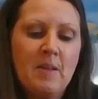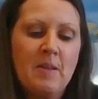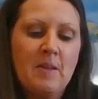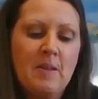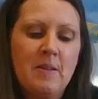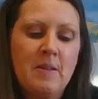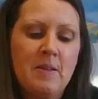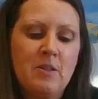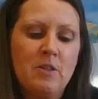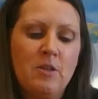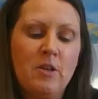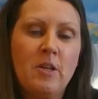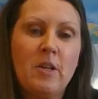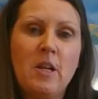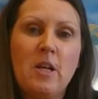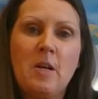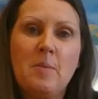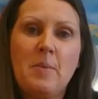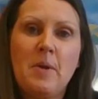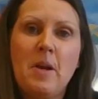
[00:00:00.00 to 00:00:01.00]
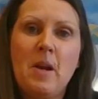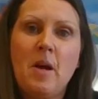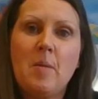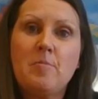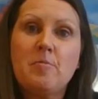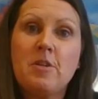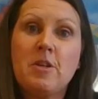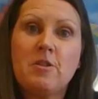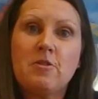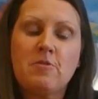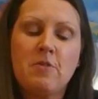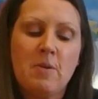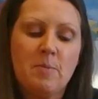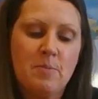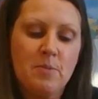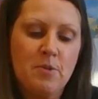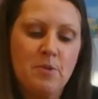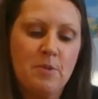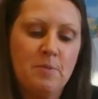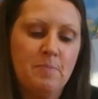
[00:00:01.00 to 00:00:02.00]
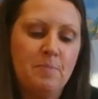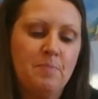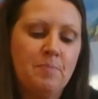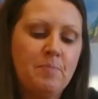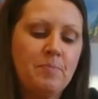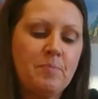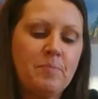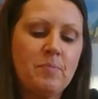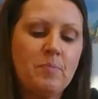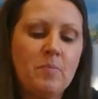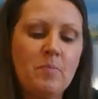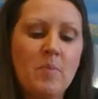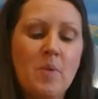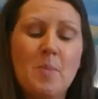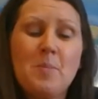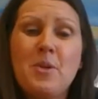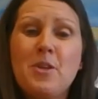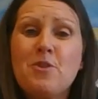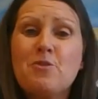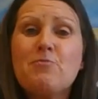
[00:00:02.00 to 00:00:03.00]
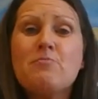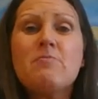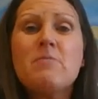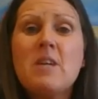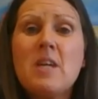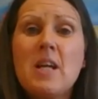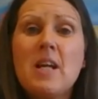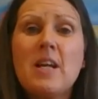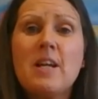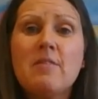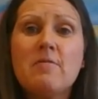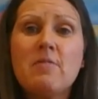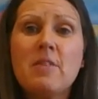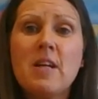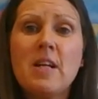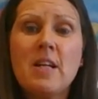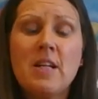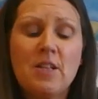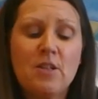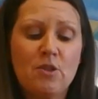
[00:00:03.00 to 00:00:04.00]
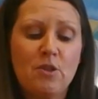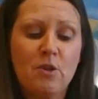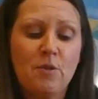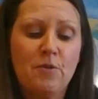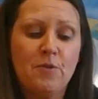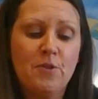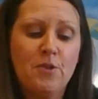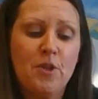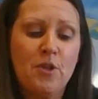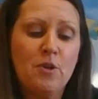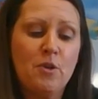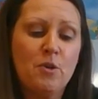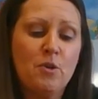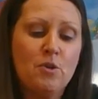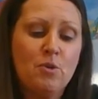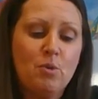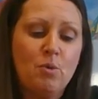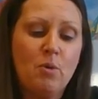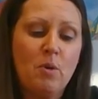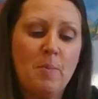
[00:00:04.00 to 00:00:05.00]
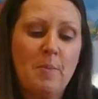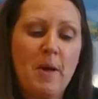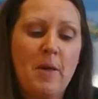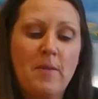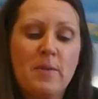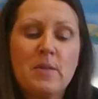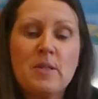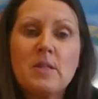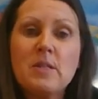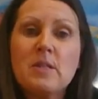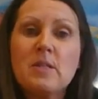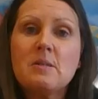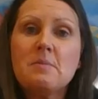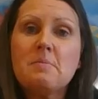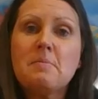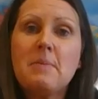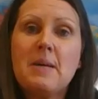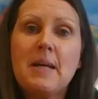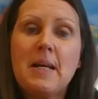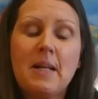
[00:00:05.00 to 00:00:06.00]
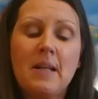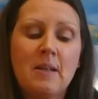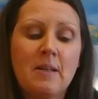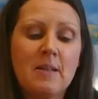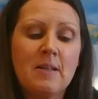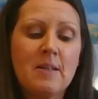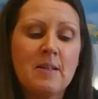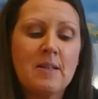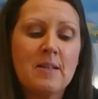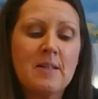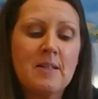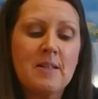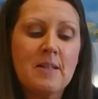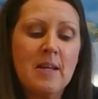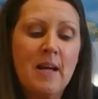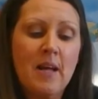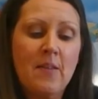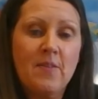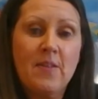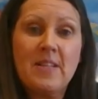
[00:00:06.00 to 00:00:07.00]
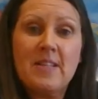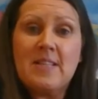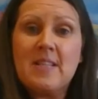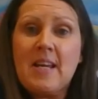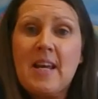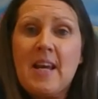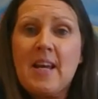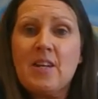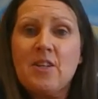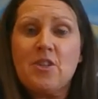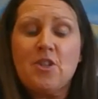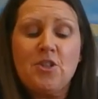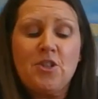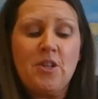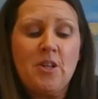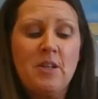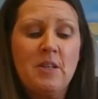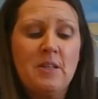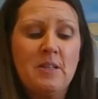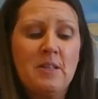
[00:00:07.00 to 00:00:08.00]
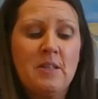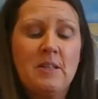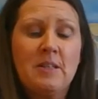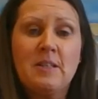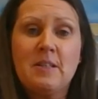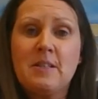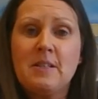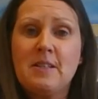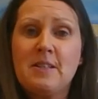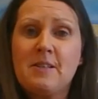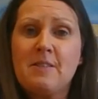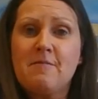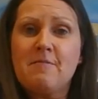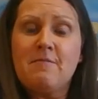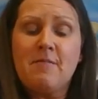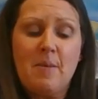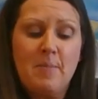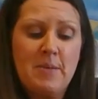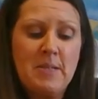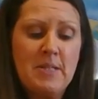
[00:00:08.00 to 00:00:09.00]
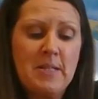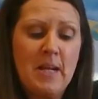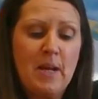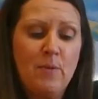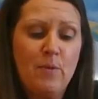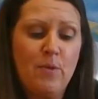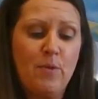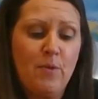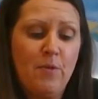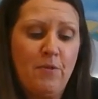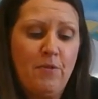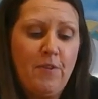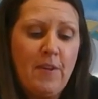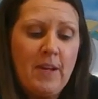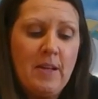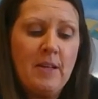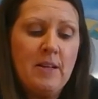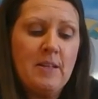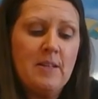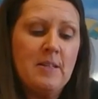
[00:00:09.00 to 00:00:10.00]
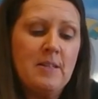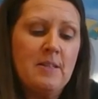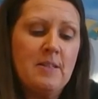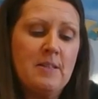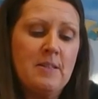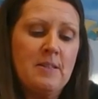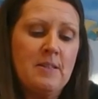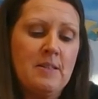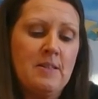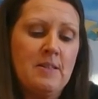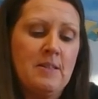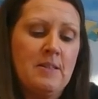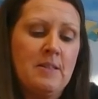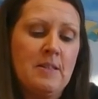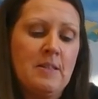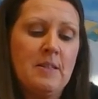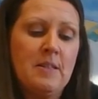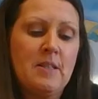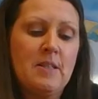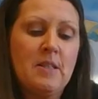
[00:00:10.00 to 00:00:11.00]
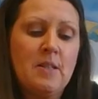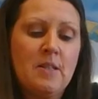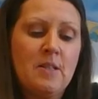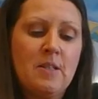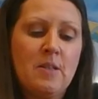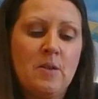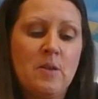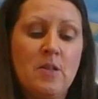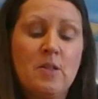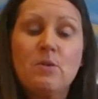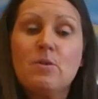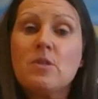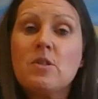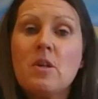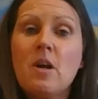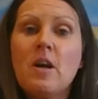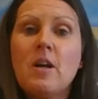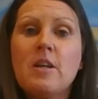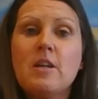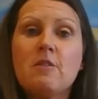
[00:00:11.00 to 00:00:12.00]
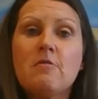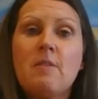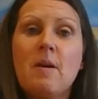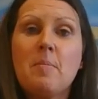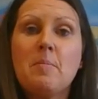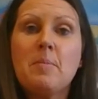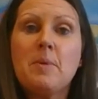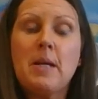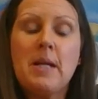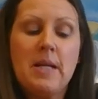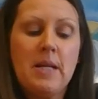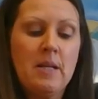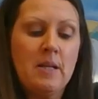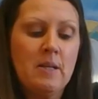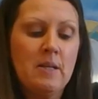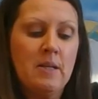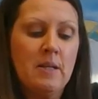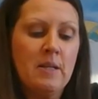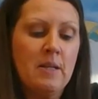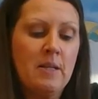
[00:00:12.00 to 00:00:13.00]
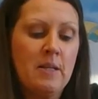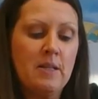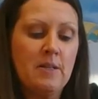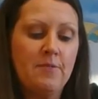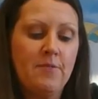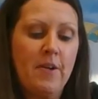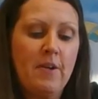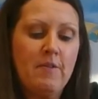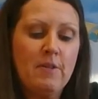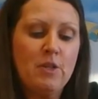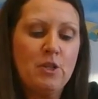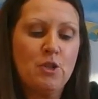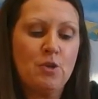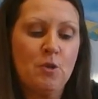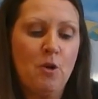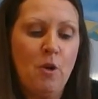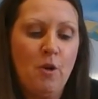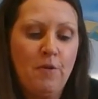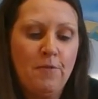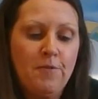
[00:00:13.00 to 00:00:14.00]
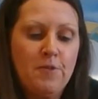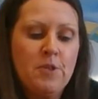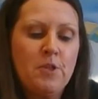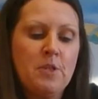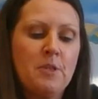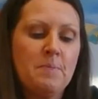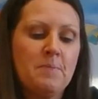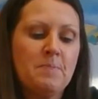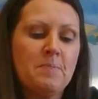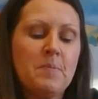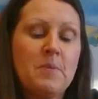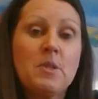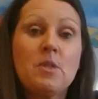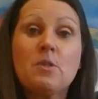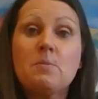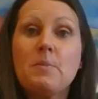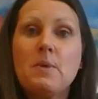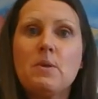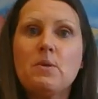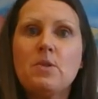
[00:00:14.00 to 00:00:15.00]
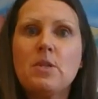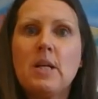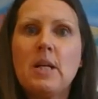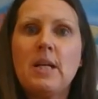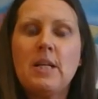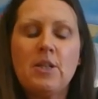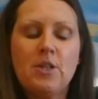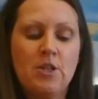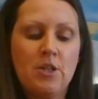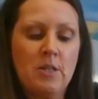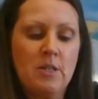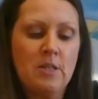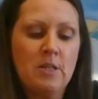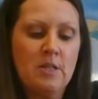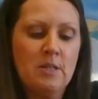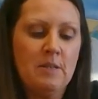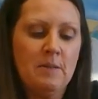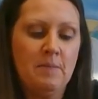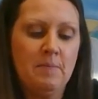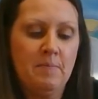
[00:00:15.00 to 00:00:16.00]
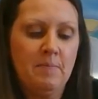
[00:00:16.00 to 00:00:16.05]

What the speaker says: It's looking a little bit like breadcrumbs. It's really, really soft, so you can talk about the smell and the texture. Rub it together with your fingers. So it's just slightly crumbly. It's very soft. It smells delicious.